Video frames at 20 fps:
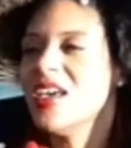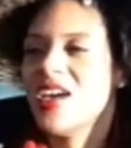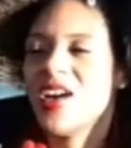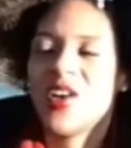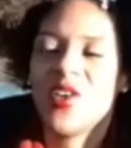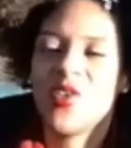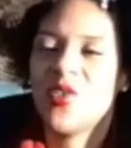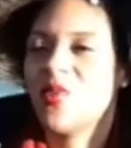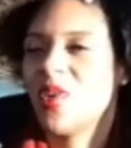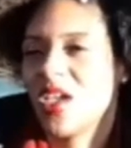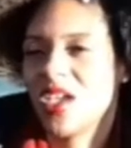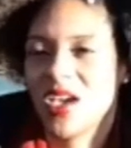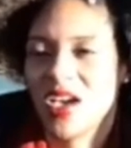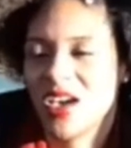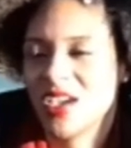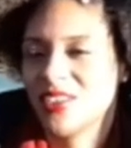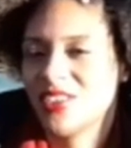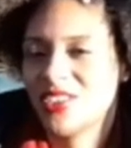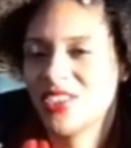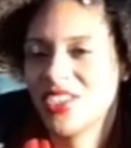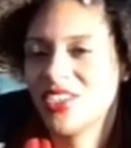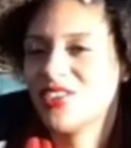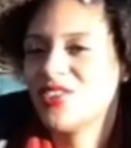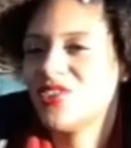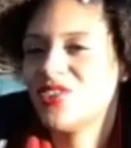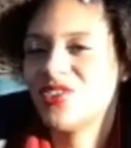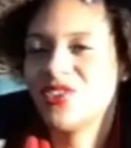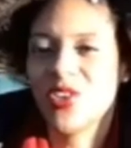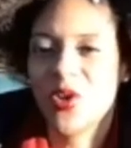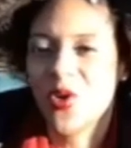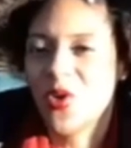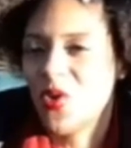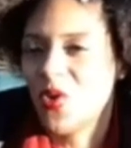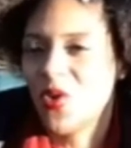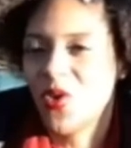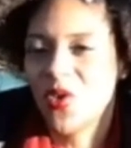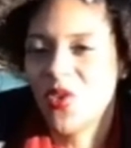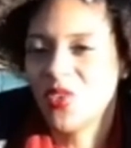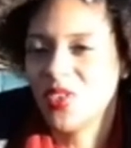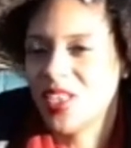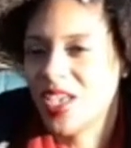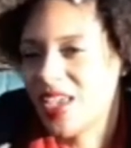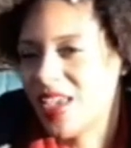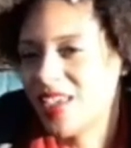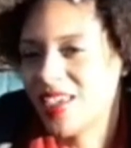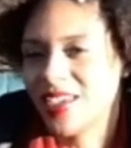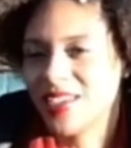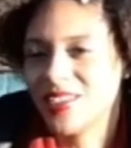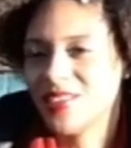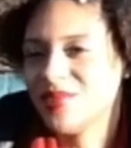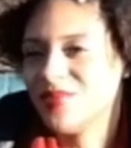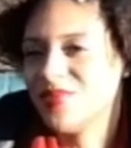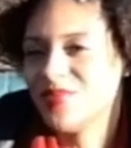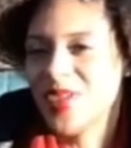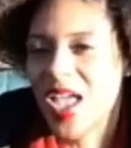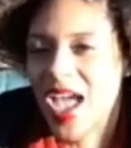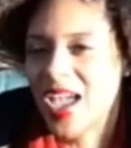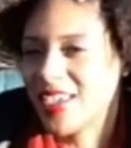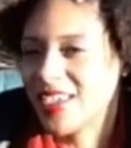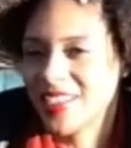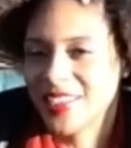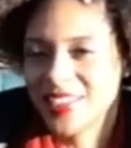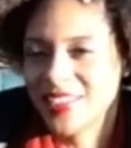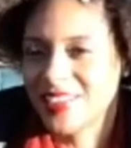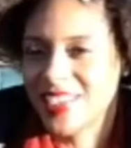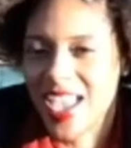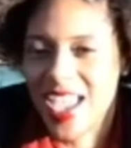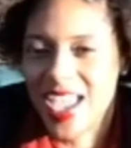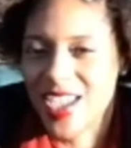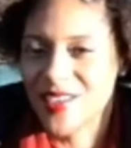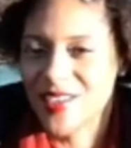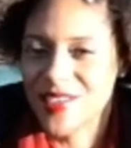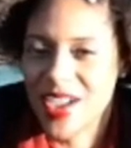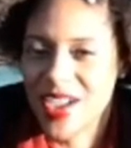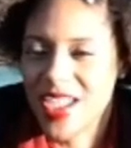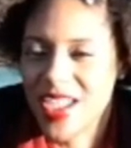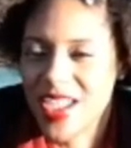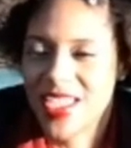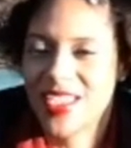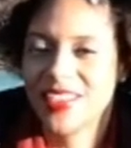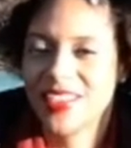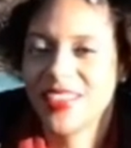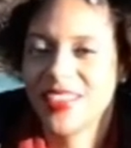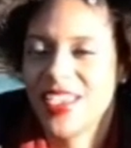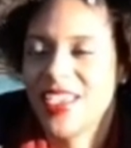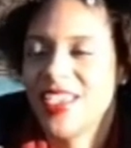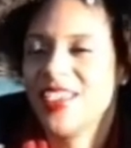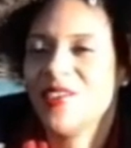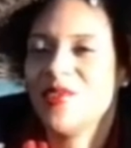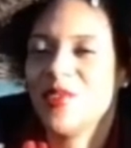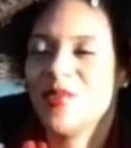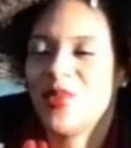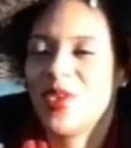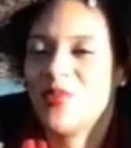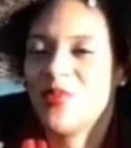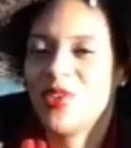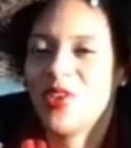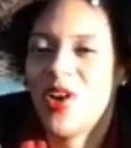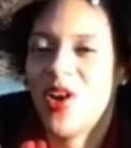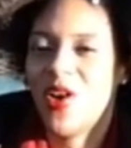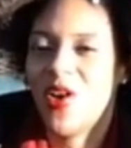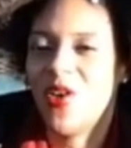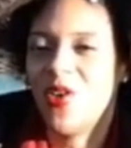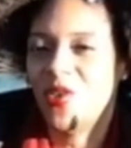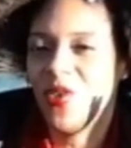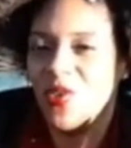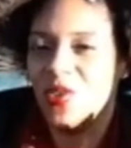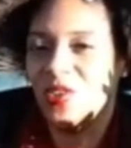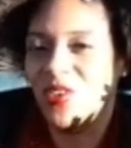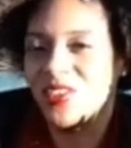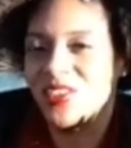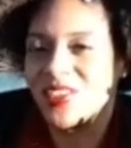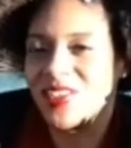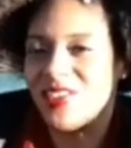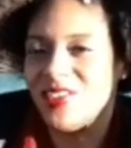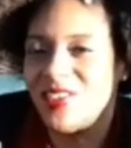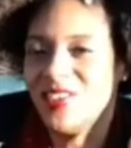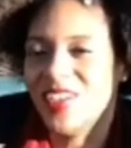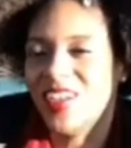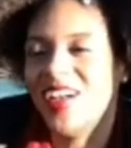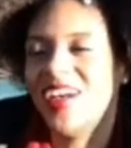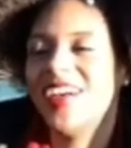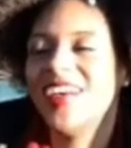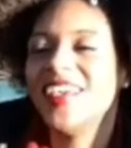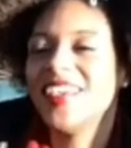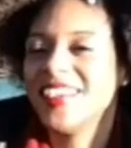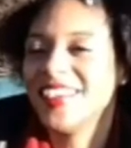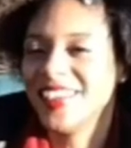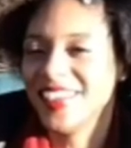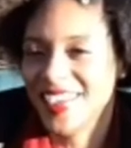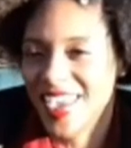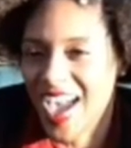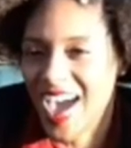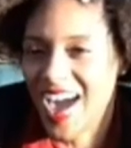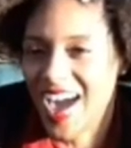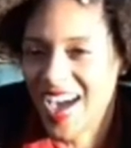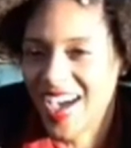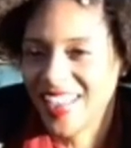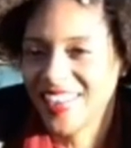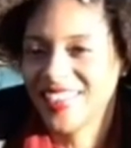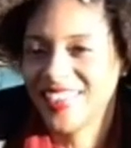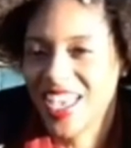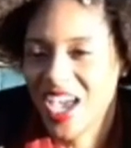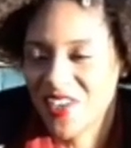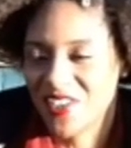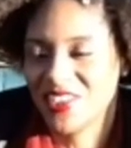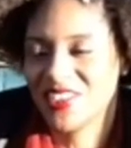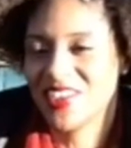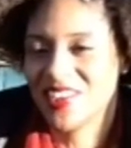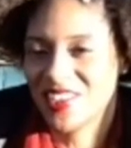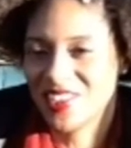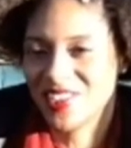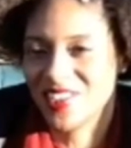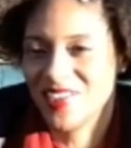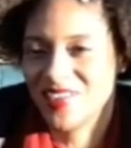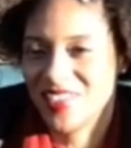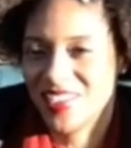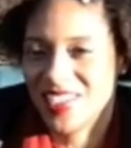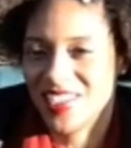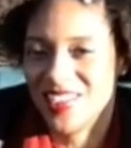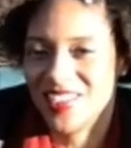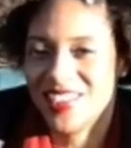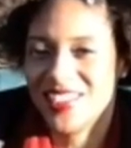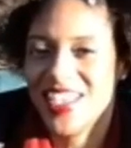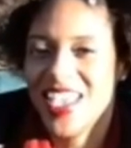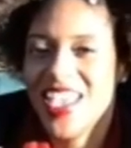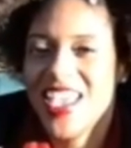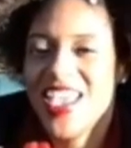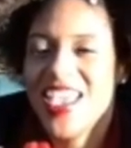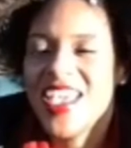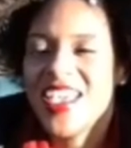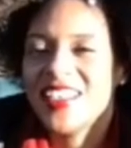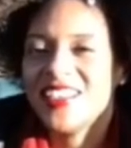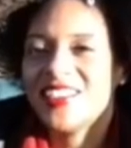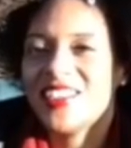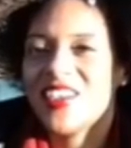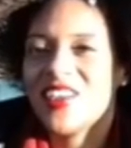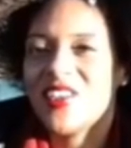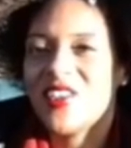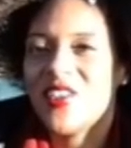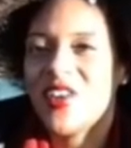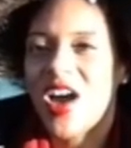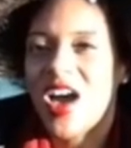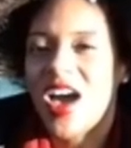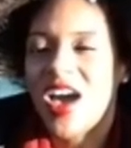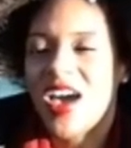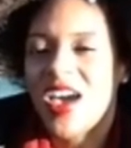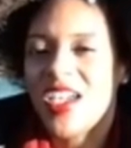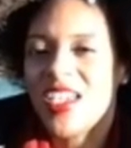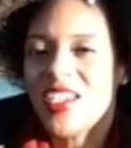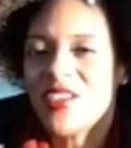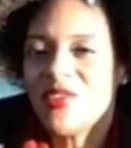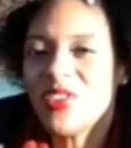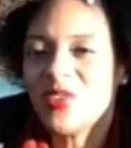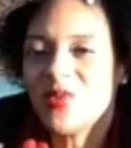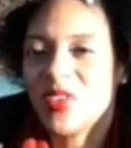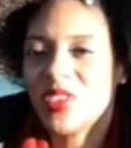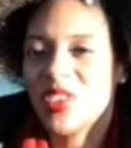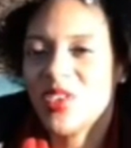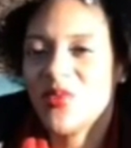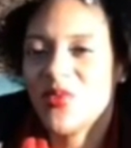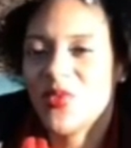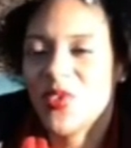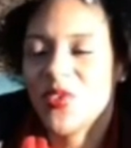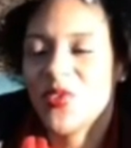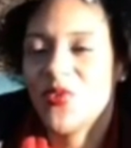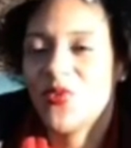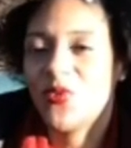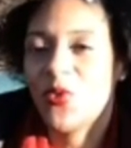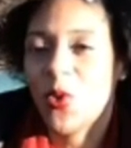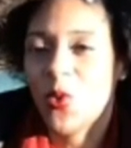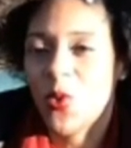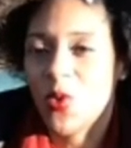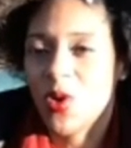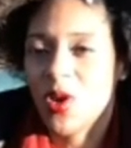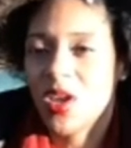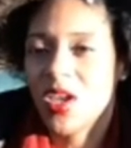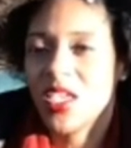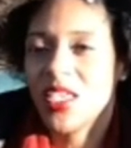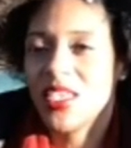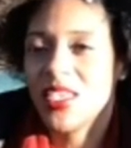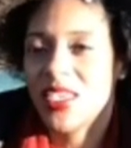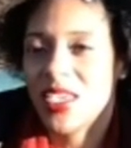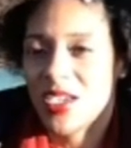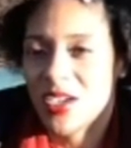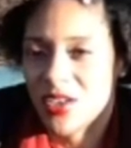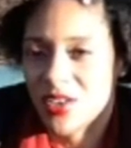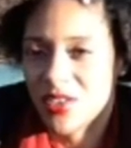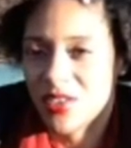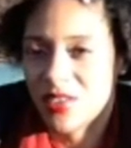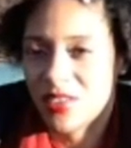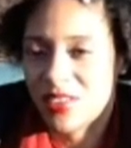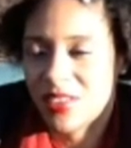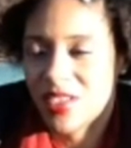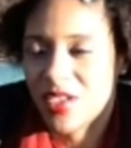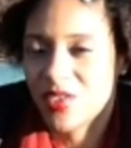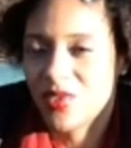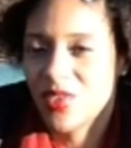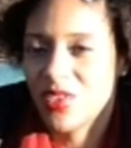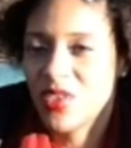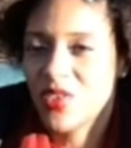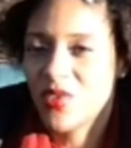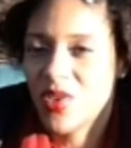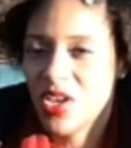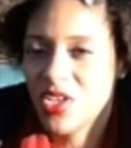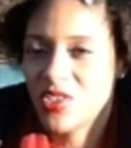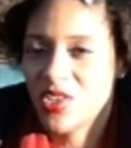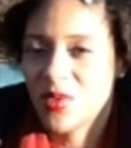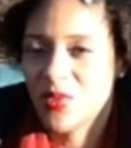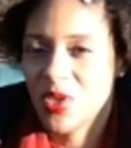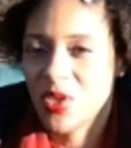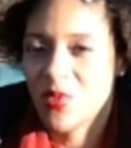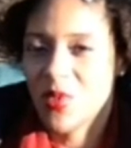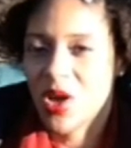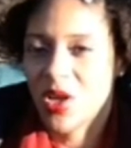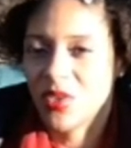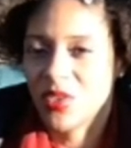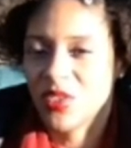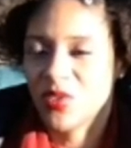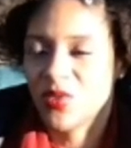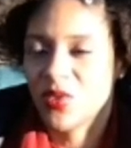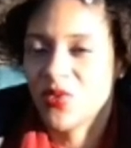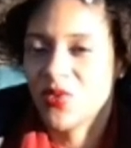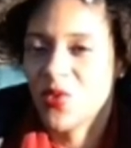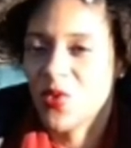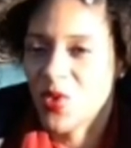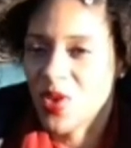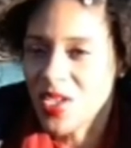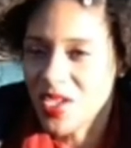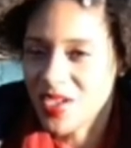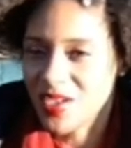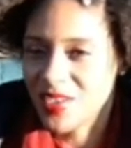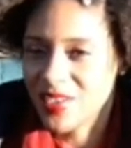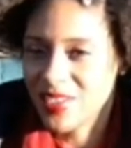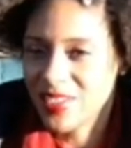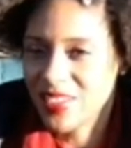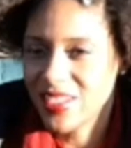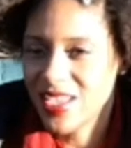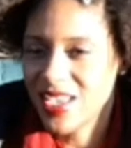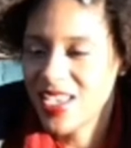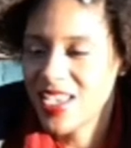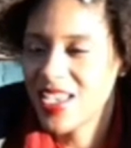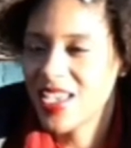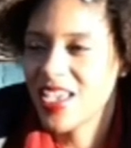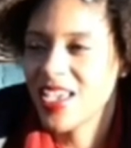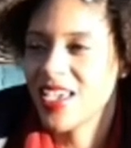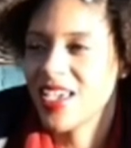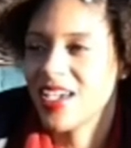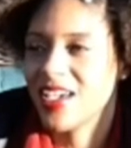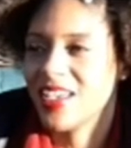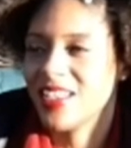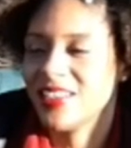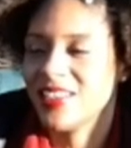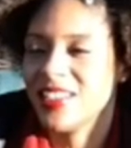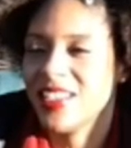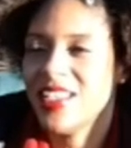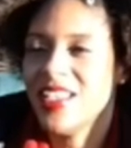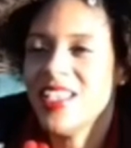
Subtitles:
Oh my gosh, so like back in the day, right? Like what people call old school. Yeah, that was our swimsuits. So I was with them for 4 years. I was with Hawaiian Tropic Models for 4 years. And